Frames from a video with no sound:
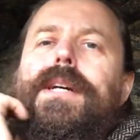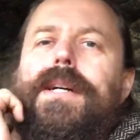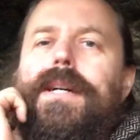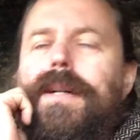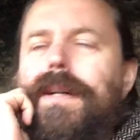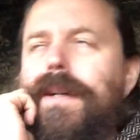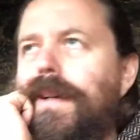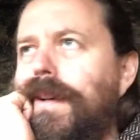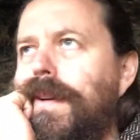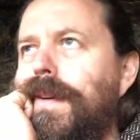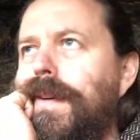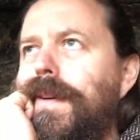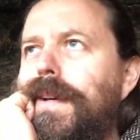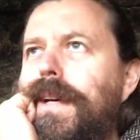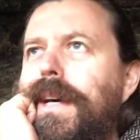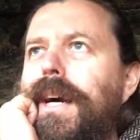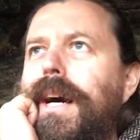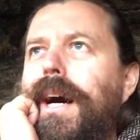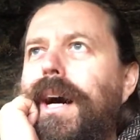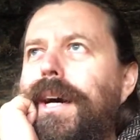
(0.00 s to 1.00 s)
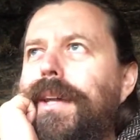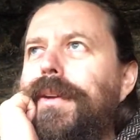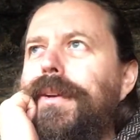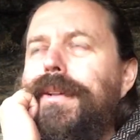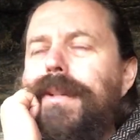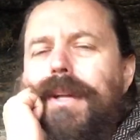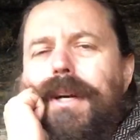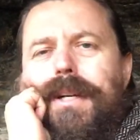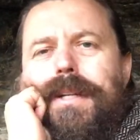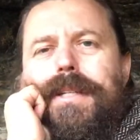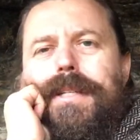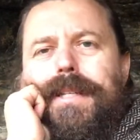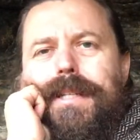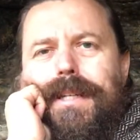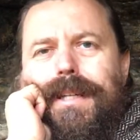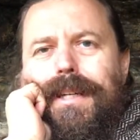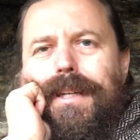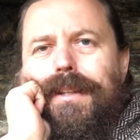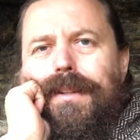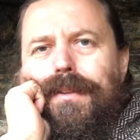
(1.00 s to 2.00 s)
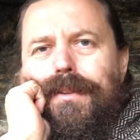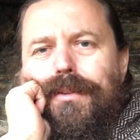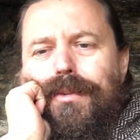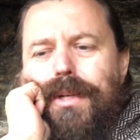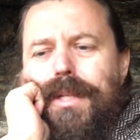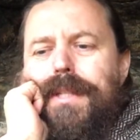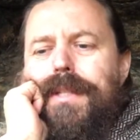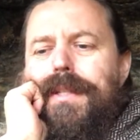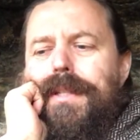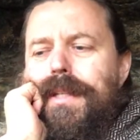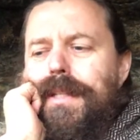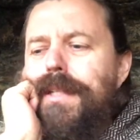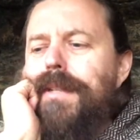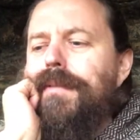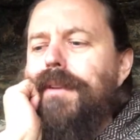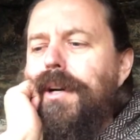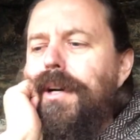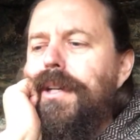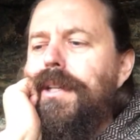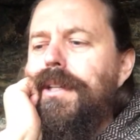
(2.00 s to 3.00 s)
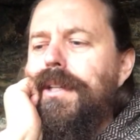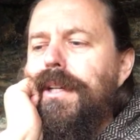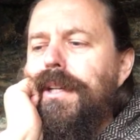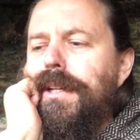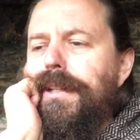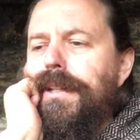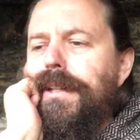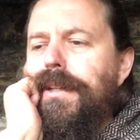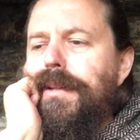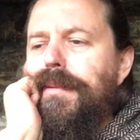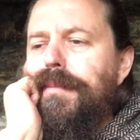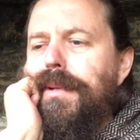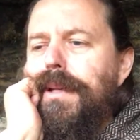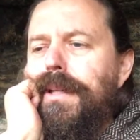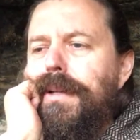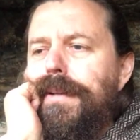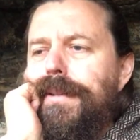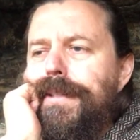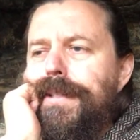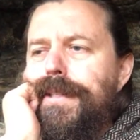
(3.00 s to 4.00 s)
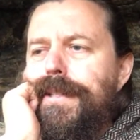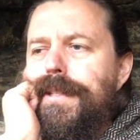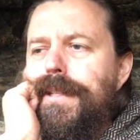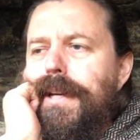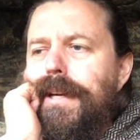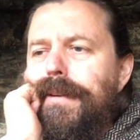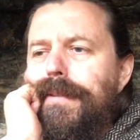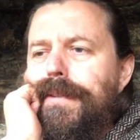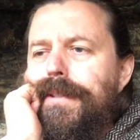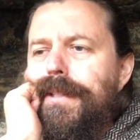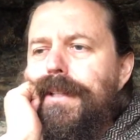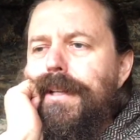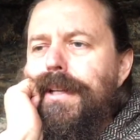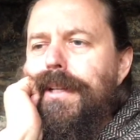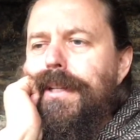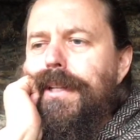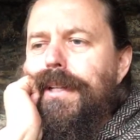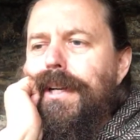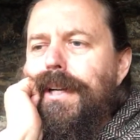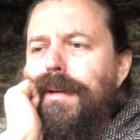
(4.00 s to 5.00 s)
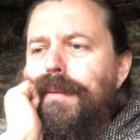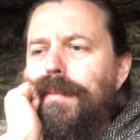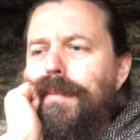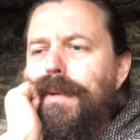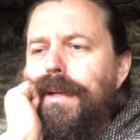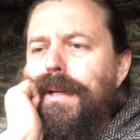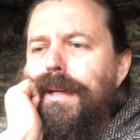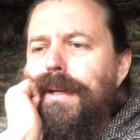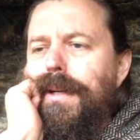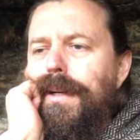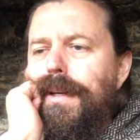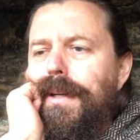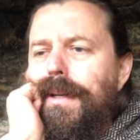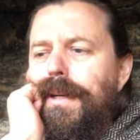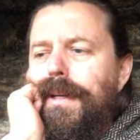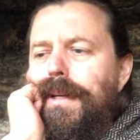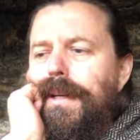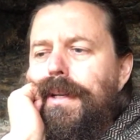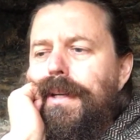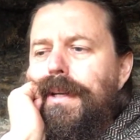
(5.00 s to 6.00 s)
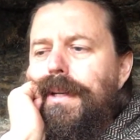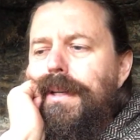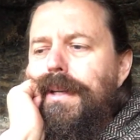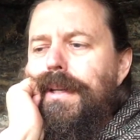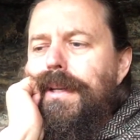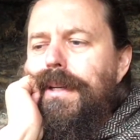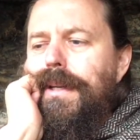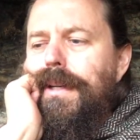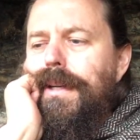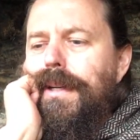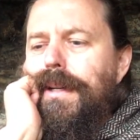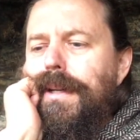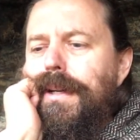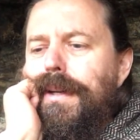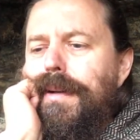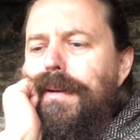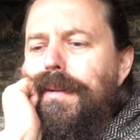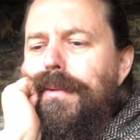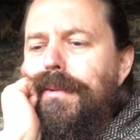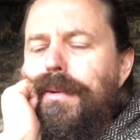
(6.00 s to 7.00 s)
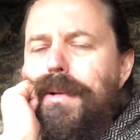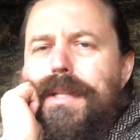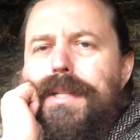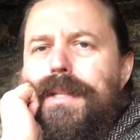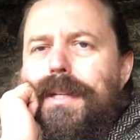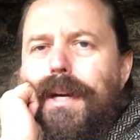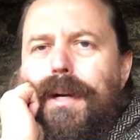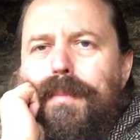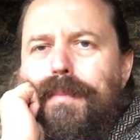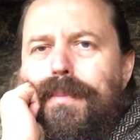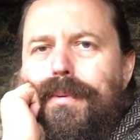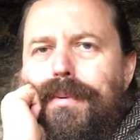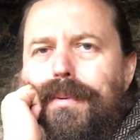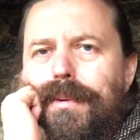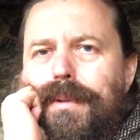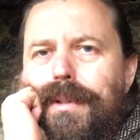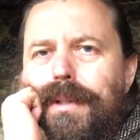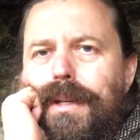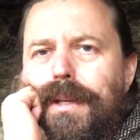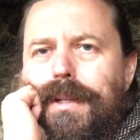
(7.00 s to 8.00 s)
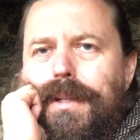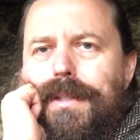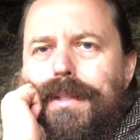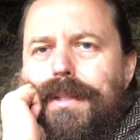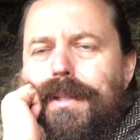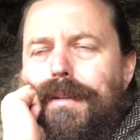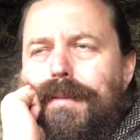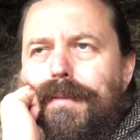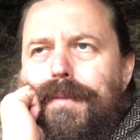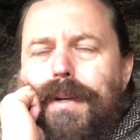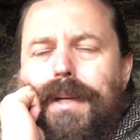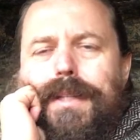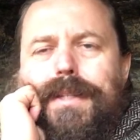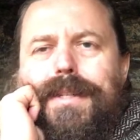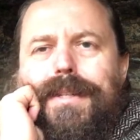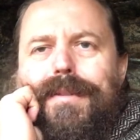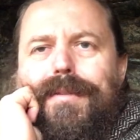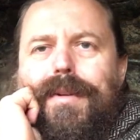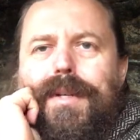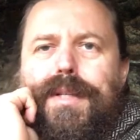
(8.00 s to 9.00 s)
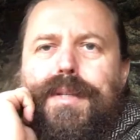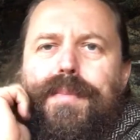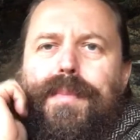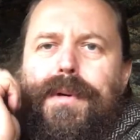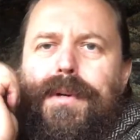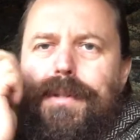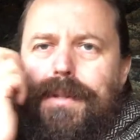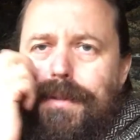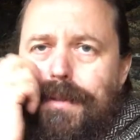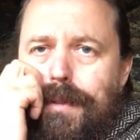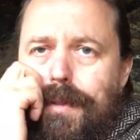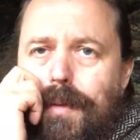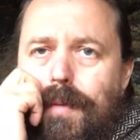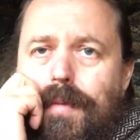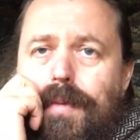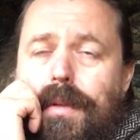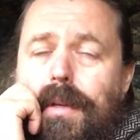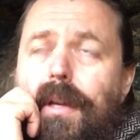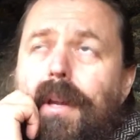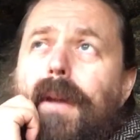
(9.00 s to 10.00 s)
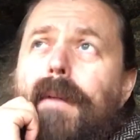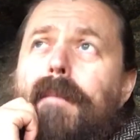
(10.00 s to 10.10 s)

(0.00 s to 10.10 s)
Uh, I don't like saying dressed as a Viking, because it sounds like I'm uh, uh, dressing up, like it's a fancy dress party or something.